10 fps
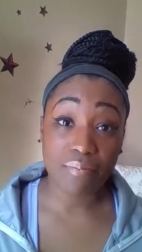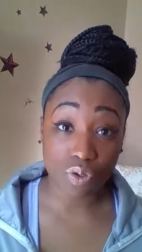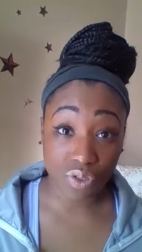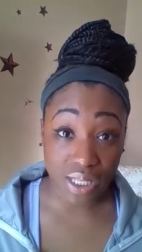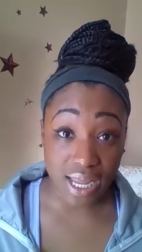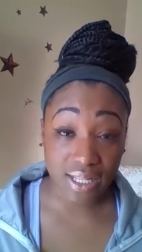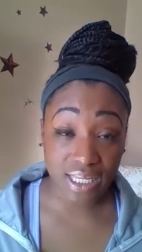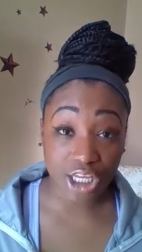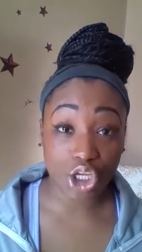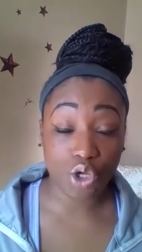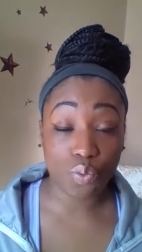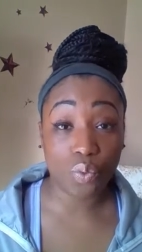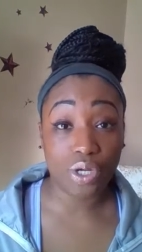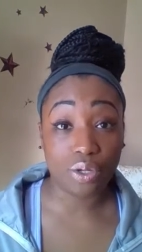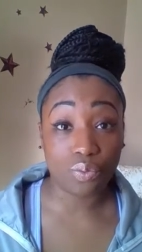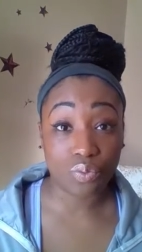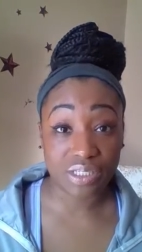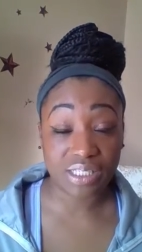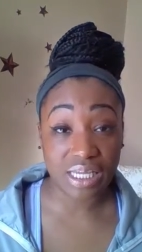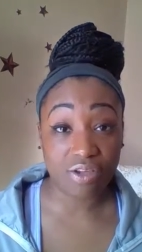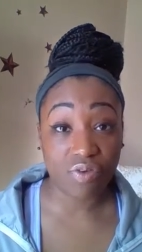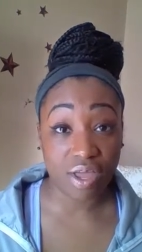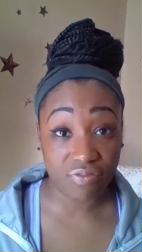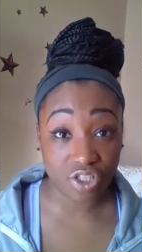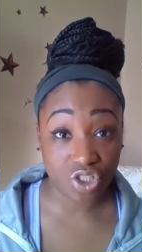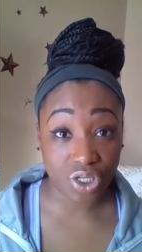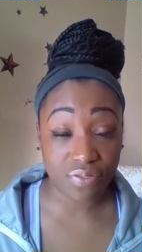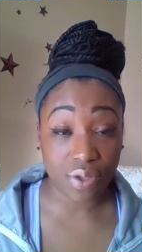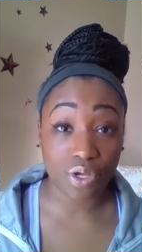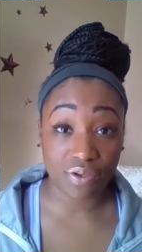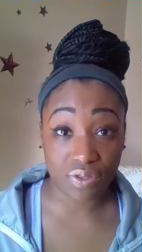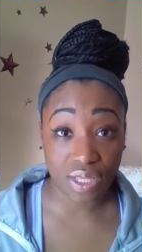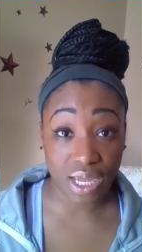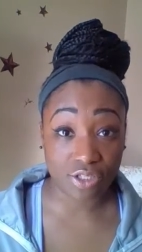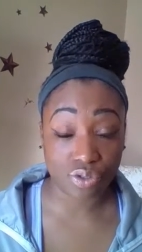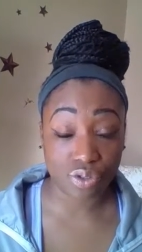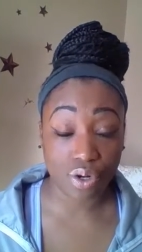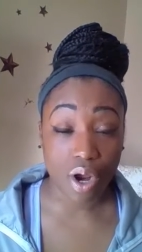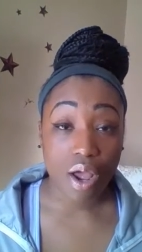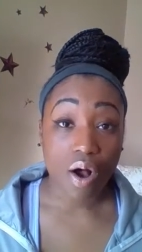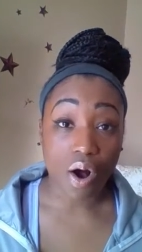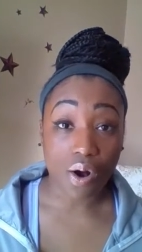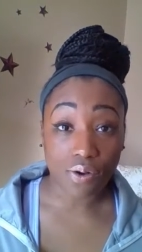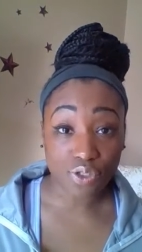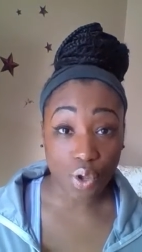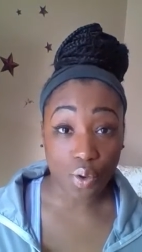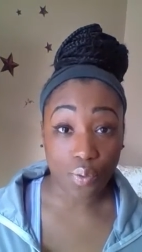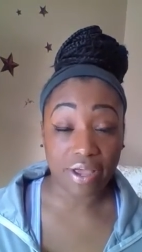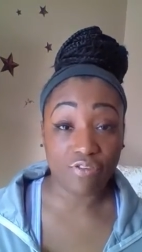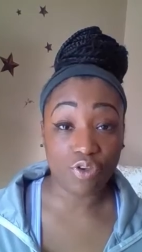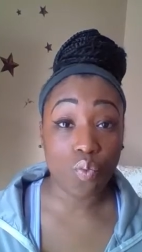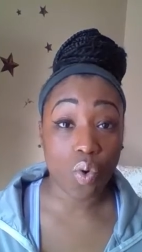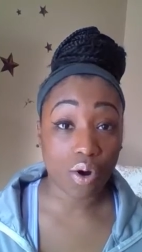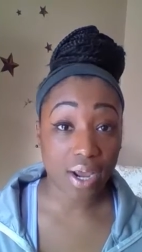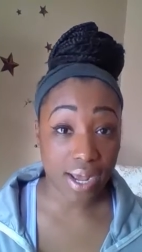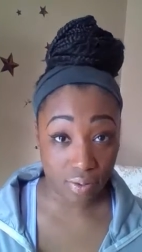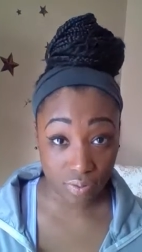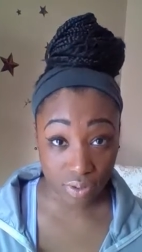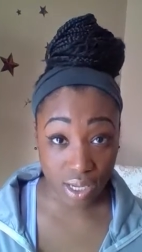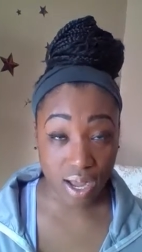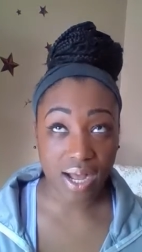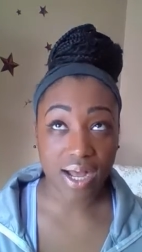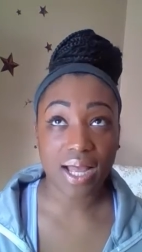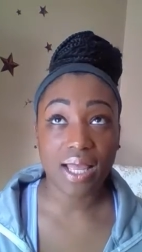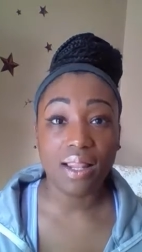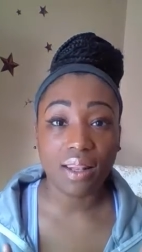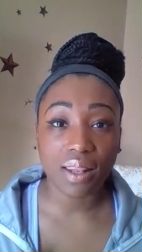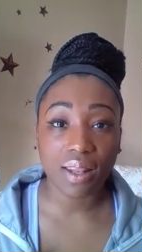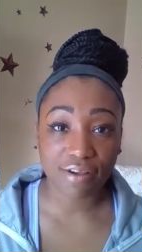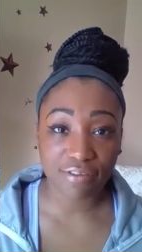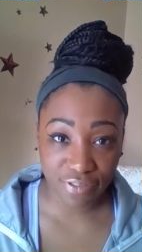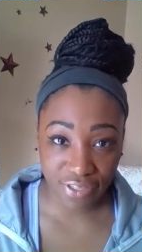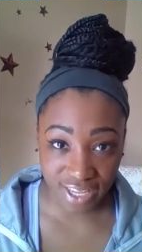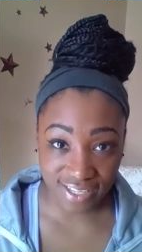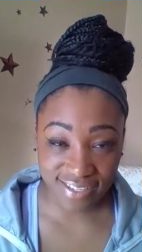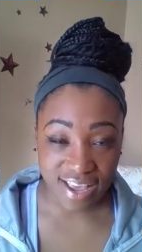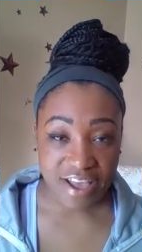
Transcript: most likely you will receive a vision that will give you the answer. Also, if you work out, I love this.